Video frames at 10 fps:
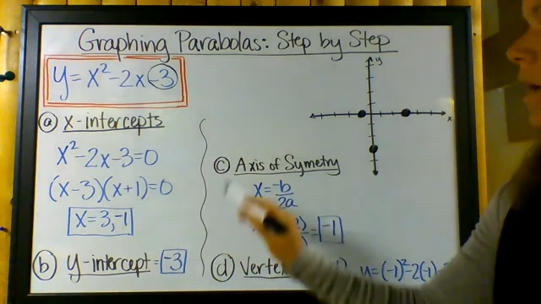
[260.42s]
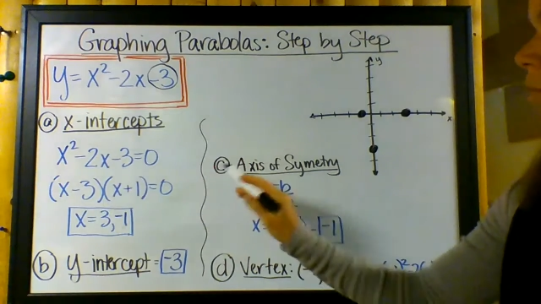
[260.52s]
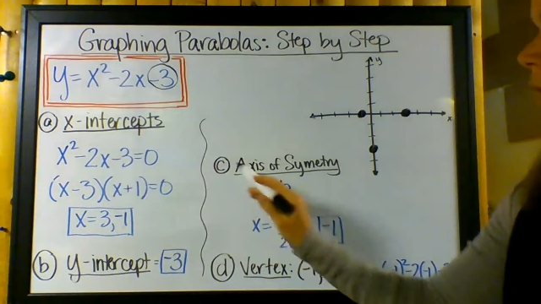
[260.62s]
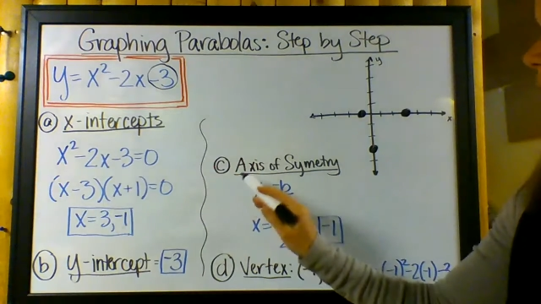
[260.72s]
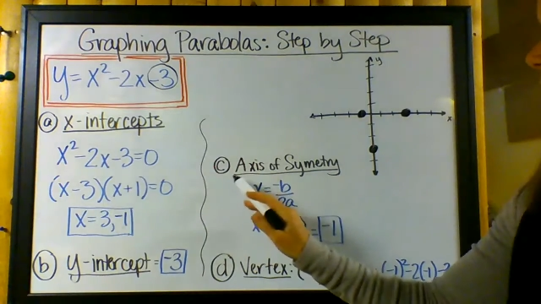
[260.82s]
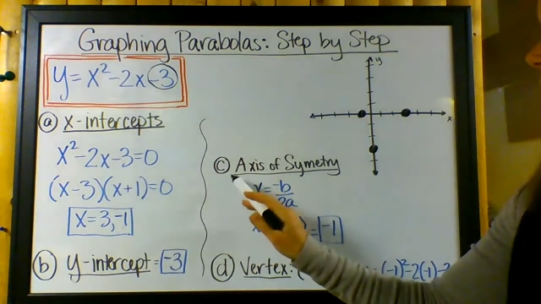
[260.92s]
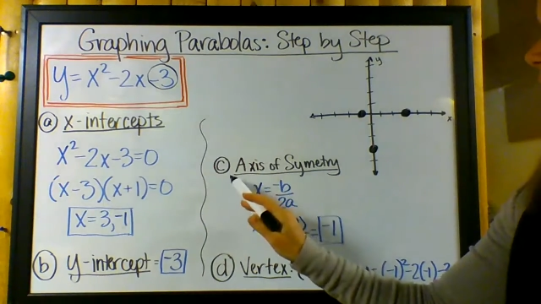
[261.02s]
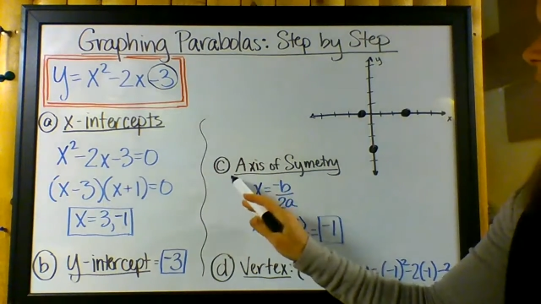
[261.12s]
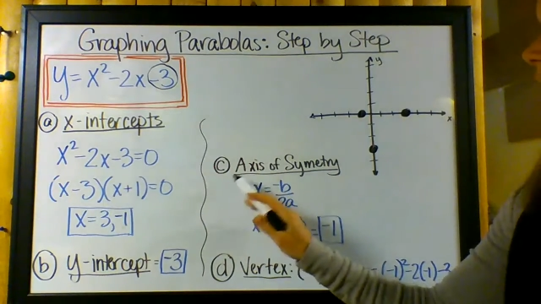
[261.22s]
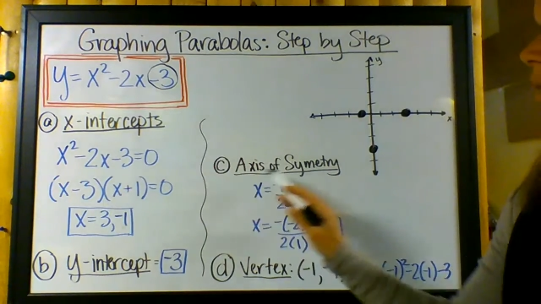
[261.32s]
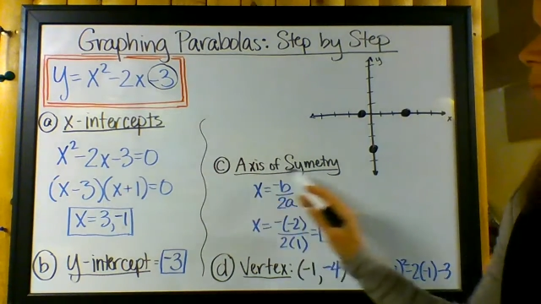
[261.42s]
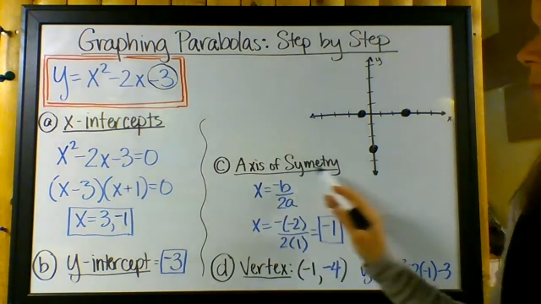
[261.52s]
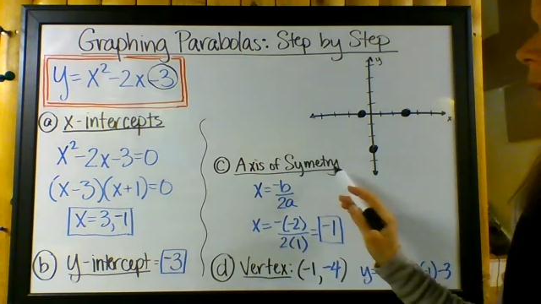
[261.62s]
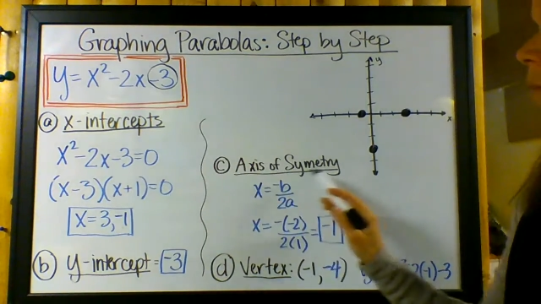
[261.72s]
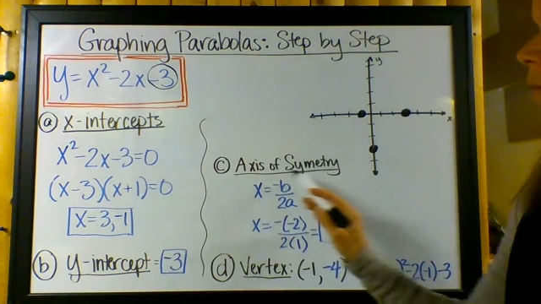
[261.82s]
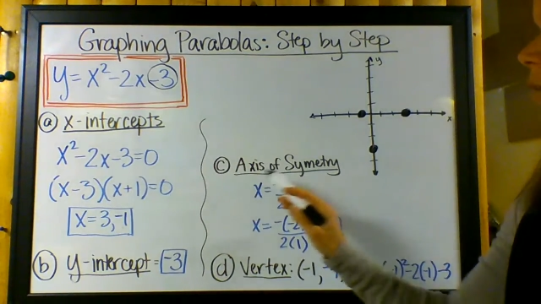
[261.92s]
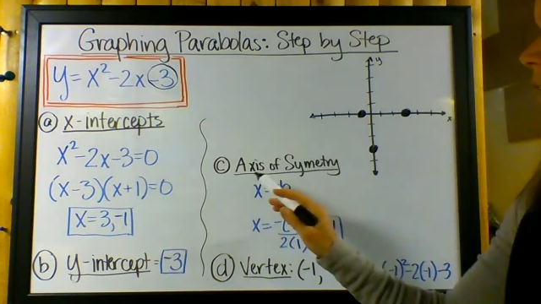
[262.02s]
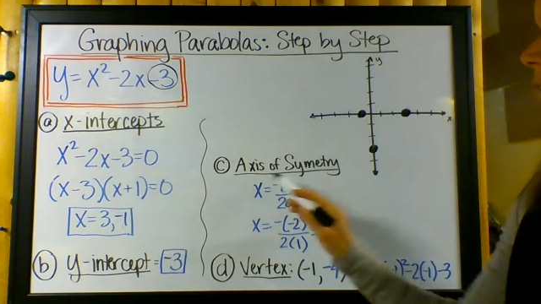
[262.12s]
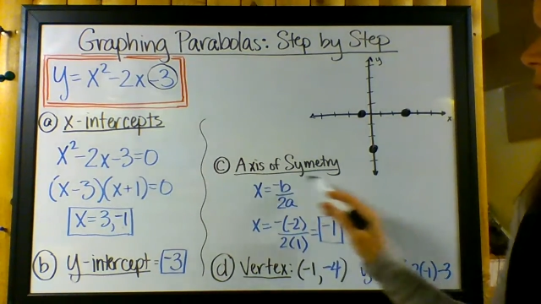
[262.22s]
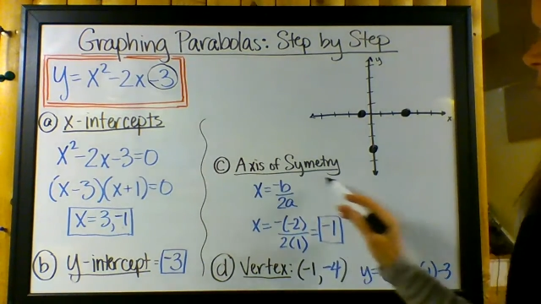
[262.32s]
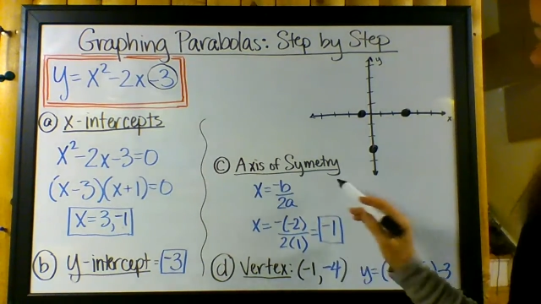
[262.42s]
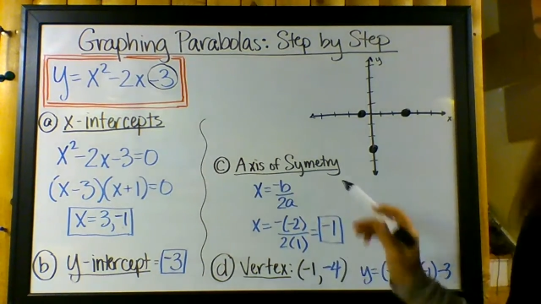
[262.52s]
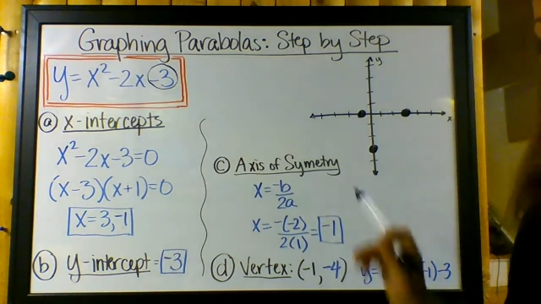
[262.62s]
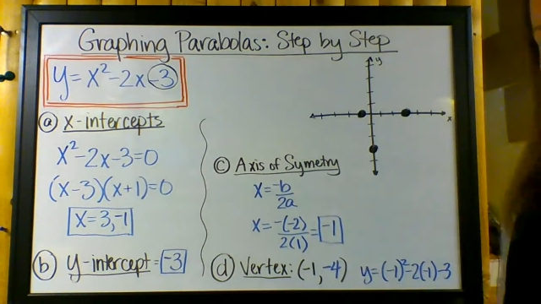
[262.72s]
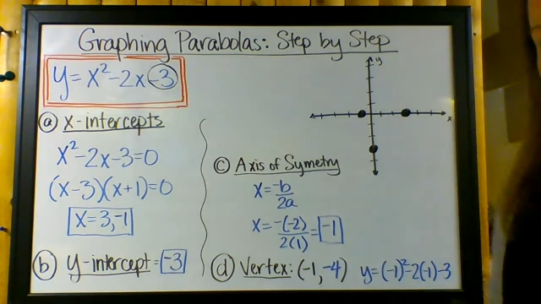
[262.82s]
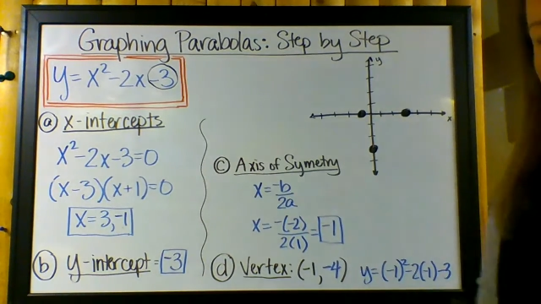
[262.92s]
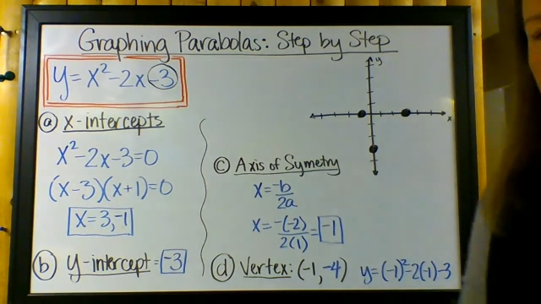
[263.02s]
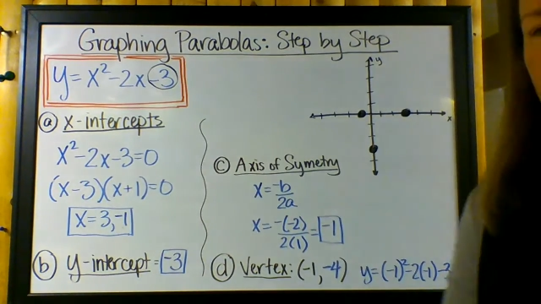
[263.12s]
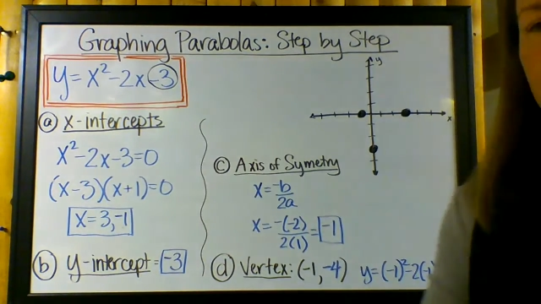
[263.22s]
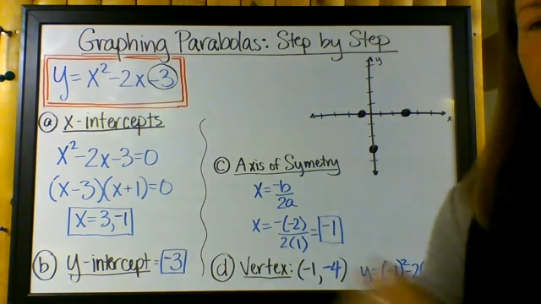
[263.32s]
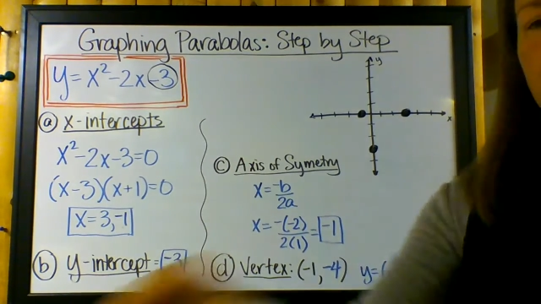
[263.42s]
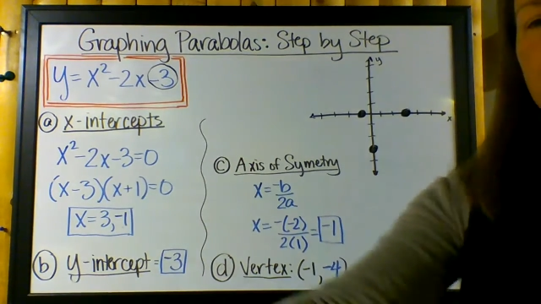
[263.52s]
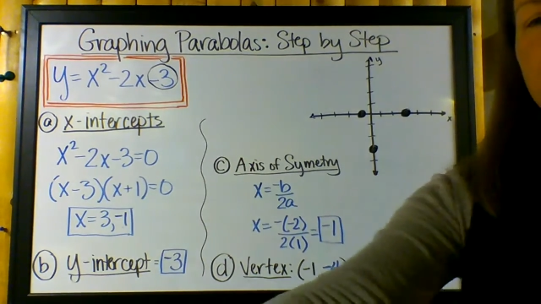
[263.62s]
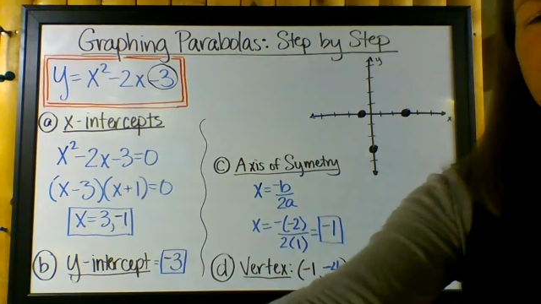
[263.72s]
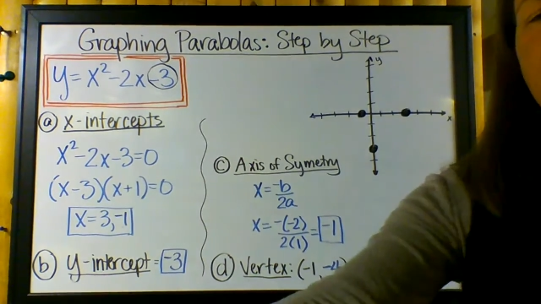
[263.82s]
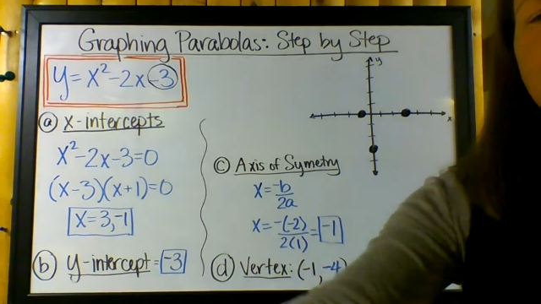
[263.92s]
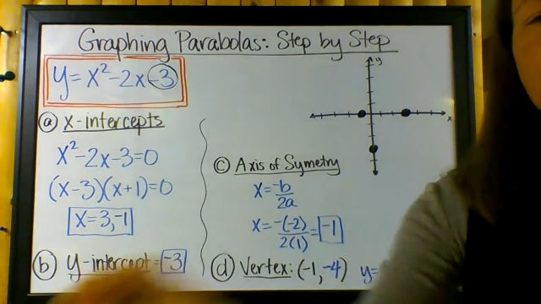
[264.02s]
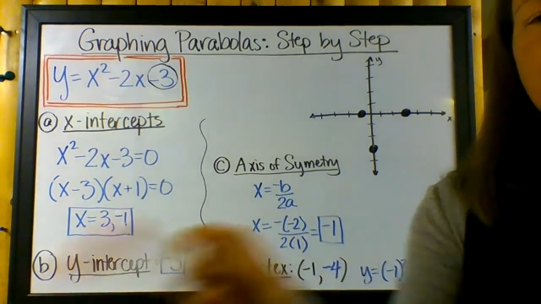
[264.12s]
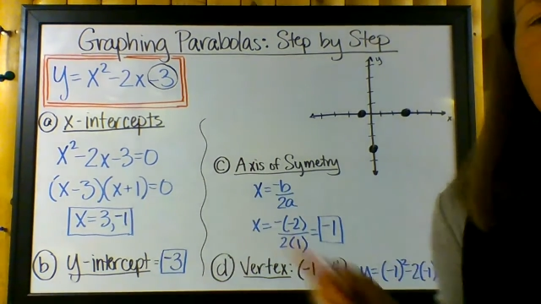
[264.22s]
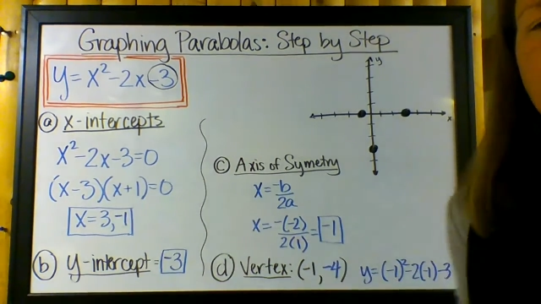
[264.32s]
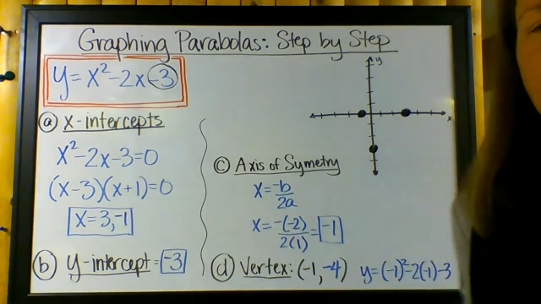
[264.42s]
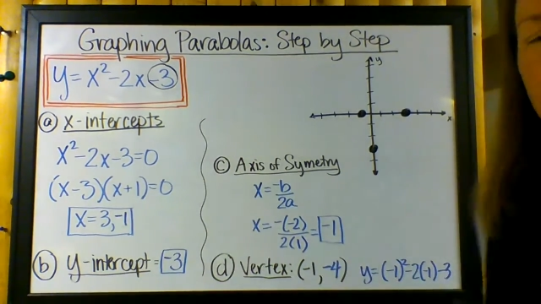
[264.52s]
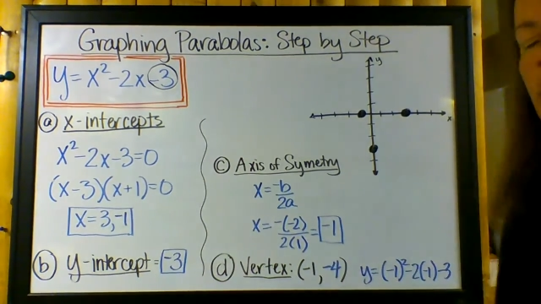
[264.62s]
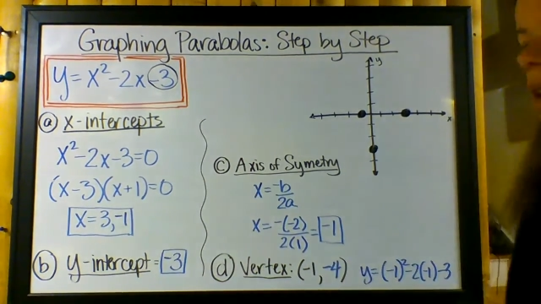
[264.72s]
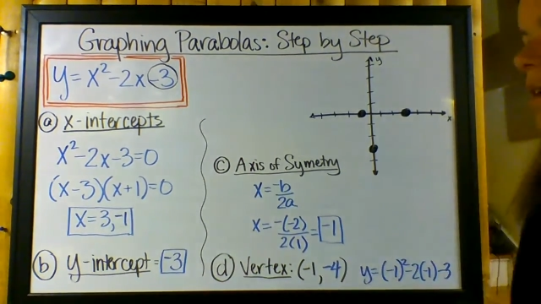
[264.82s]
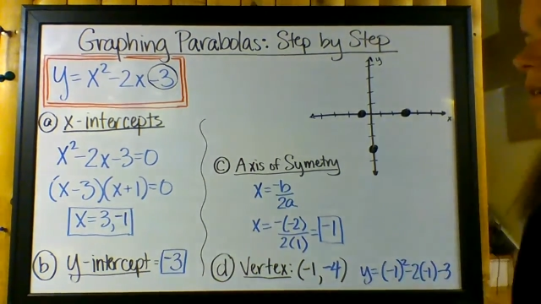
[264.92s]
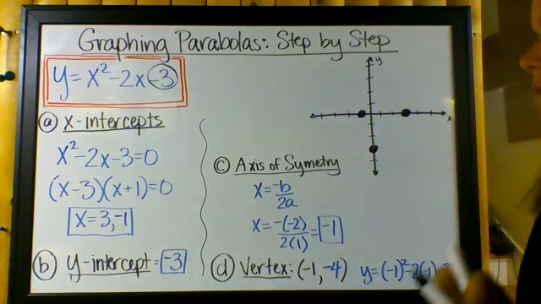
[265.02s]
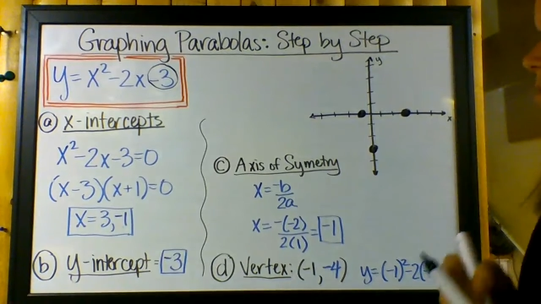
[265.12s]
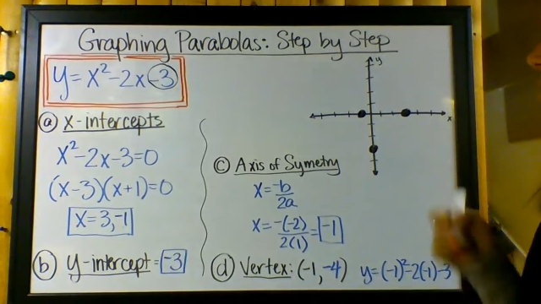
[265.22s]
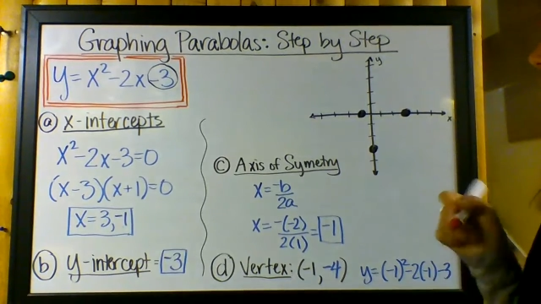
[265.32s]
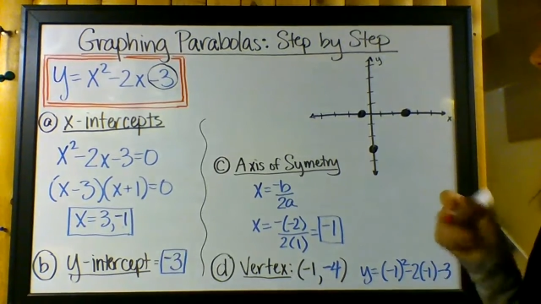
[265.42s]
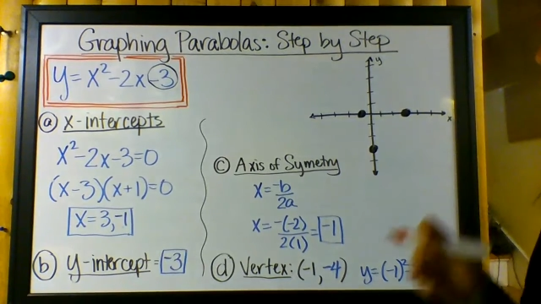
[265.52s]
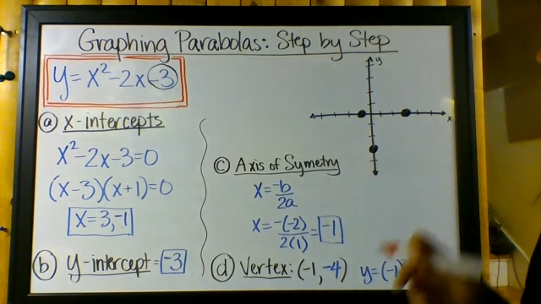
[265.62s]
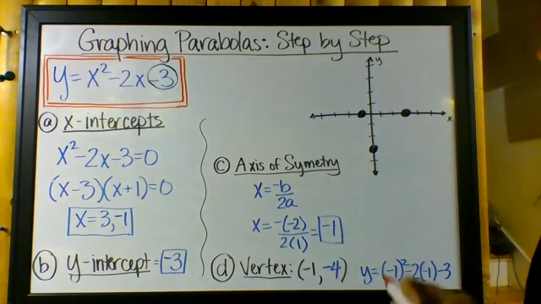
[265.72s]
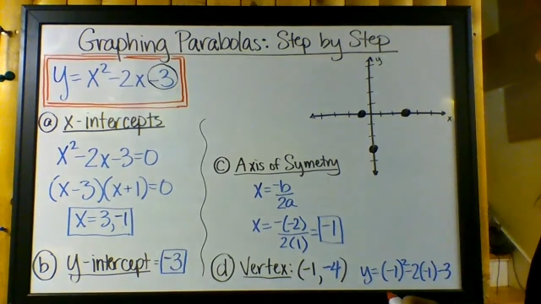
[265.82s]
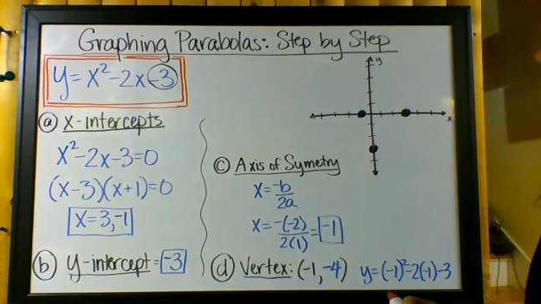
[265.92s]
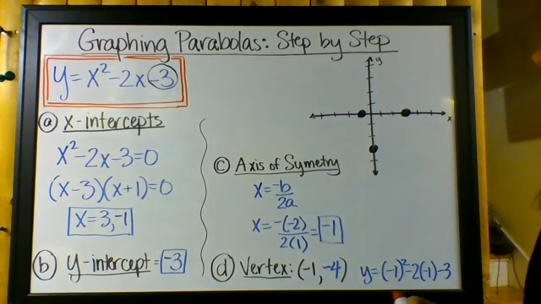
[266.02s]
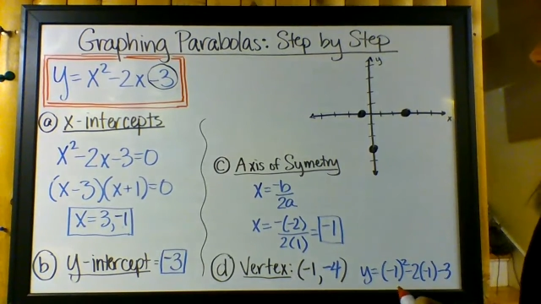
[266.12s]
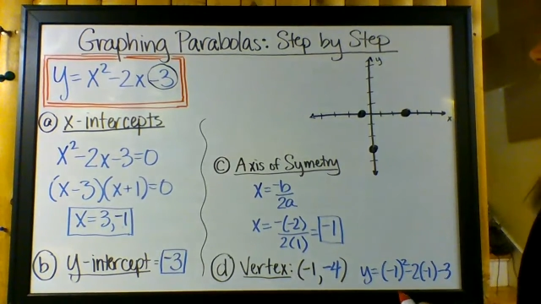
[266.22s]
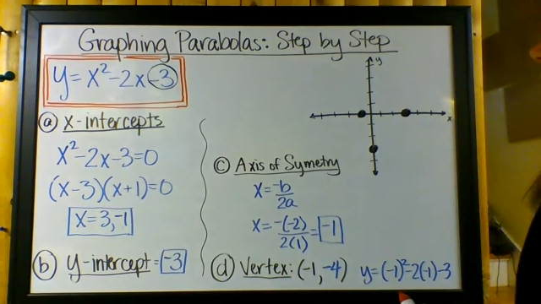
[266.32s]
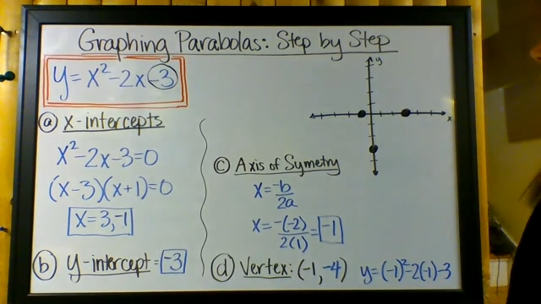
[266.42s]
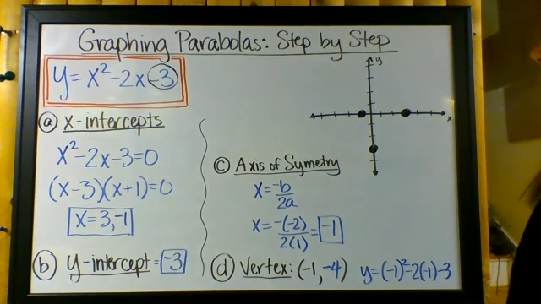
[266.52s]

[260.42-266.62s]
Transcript: No face is visible, so there are no lips to read.